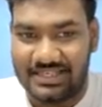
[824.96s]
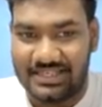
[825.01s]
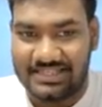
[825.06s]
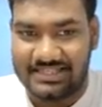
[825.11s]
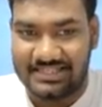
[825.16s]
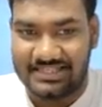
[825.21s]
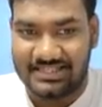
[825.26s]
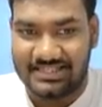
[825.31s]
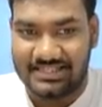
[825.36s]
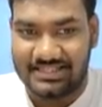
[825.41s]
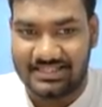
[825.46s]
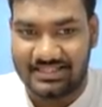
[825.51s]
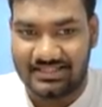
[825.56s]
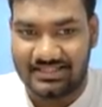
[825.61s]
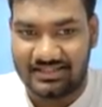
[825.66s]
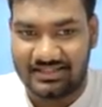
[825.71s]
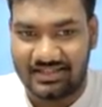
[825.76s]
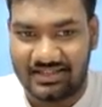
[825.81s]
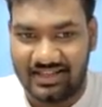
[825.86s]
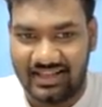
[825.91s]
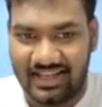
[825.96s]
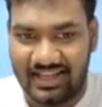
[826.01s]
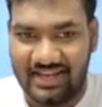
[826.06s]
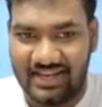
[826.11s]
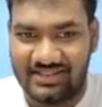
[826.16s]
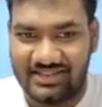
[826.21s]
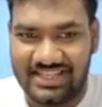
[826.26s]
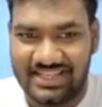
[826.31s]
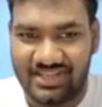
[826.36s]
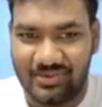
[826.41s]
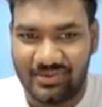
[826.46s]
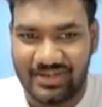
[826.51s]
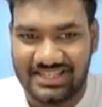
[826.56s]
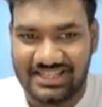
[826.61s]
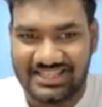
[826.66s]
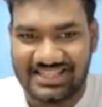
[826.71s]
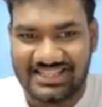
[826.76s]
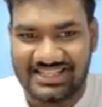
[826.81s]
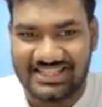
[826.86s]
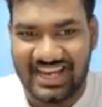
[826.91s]
this. Can you see the
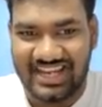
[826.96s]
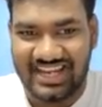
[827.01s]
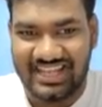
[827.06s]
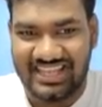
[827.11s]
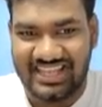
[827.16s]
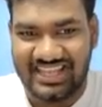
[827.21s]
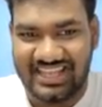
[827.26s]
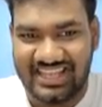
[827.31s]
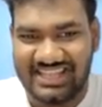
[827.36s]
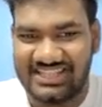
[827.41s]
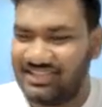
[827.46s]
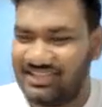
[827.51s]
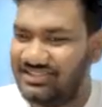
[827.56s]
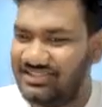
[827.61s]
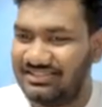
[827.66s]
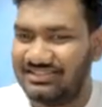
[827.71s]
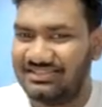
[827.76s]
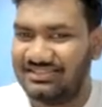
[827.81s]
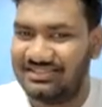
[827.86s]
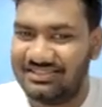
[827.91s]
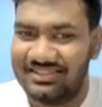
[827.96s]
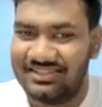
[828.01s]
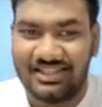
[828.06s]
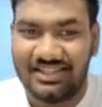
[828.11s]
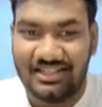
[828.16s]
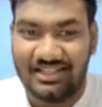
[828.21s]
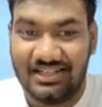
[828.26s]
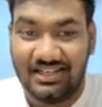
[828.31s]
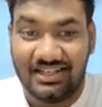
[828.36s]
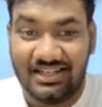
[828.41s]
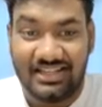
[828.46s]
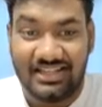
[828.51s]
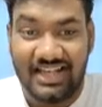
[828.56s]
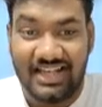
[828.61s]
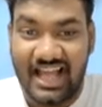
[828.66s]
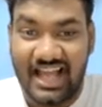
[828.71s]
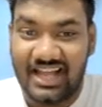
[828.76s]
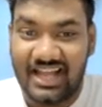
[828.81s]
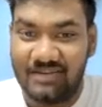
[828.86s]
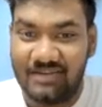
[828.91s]
questions are getting easy, no? The
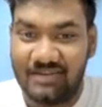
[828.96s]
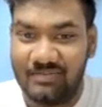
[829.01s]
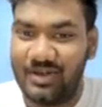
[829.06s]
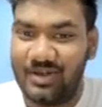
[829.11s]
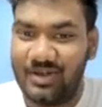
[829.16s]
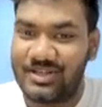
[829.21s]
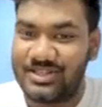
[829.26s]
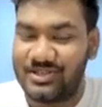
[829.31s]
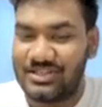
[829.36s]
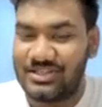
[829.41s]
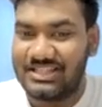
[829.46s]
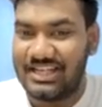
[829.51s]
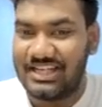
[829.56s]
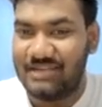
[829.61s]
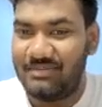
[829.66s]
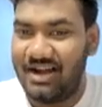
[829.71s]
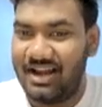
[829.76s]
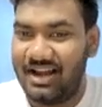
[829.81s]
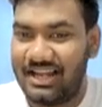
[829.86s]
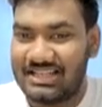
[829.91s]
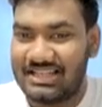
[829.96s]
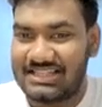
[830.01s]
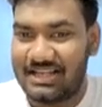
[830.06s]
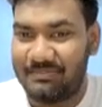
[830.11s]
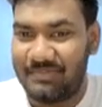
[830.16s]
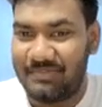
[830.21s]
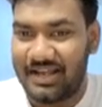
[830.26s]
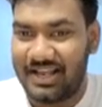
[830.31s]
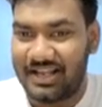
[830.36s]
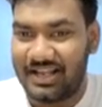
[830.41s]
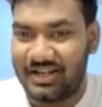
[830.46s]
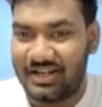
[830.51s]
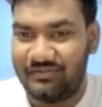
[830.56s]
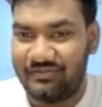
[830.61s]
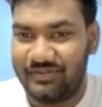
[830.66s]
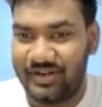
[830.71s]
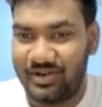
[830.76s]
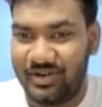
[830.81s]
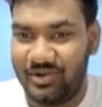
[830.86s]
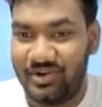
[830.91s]
diagram below shows the demand and supply curve
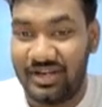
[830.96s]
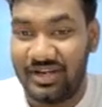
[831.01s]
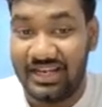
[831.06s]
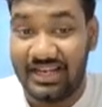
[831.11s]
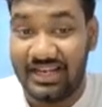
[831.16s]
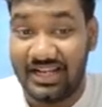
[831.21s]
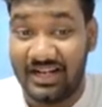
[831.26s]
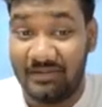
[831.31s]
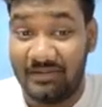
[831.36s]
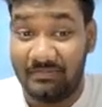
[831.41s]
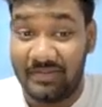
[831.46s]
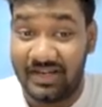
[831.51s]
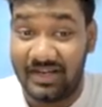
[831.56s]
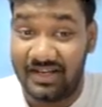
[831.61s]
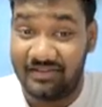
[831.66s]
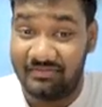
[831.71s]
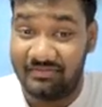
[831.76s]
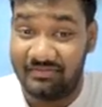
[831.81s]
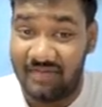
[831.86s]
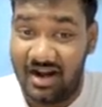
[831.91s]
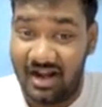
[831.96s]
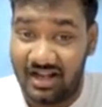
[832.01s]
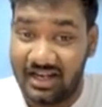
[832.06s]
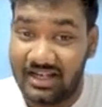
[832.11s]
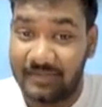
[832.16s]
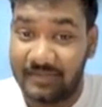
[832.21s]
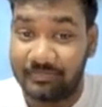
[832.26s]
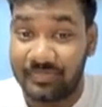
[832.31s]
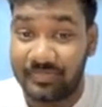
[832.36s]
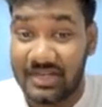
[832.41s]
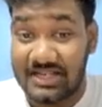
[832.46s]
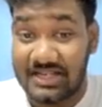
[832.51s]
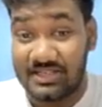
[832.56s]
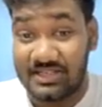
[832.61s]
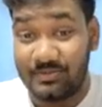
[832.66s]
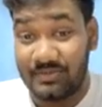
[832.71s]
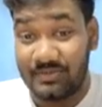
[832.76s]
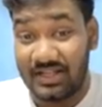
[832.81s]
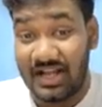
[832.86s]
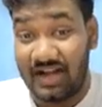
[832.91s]
for a good in a competitive market.
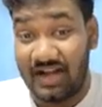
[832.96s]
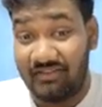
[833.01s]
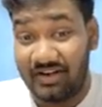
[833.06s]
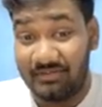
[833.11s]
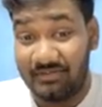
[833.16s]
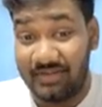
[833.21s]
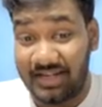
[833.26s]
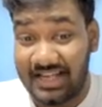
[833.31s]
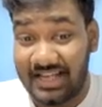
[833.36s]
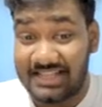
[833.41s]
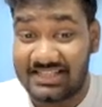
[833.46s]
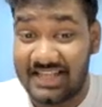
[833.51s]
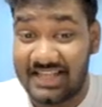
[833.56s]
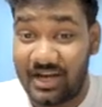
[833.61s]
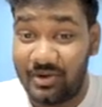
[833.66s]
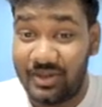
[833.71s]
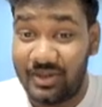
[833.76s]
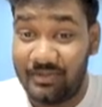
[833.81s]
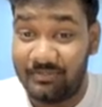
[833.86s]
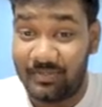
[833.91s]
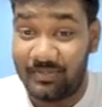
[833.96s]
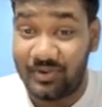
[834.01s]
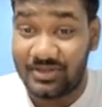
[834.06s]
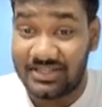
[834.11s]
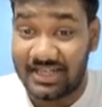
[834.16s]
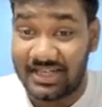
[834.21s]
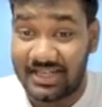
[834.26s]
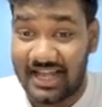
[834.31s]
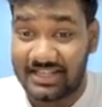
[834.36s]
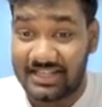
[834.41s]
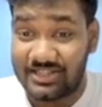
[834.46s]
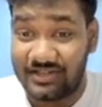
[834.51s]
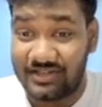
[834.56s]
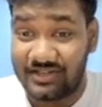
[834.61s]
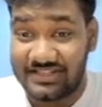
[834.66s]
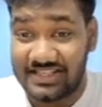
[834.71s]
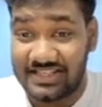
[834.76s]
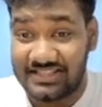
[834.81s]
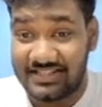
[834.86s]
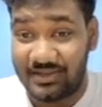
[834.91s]
Assume the government has now imposed a tax of
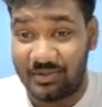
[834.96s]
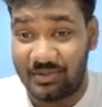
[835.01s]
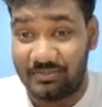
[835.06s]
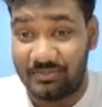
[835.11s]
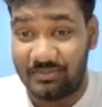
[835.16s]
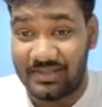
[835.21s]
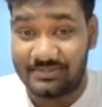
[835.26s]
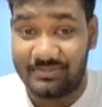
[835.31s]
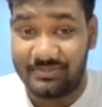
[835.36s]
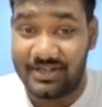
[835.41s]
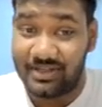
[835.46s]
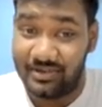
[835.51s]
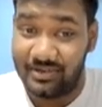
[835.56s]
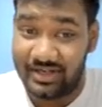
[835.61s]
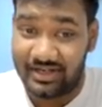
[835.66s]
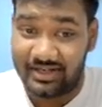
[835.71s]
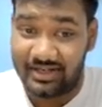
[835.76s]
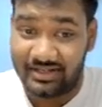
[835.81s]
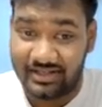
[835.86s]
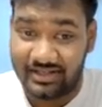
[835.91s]
60 rupees per unit.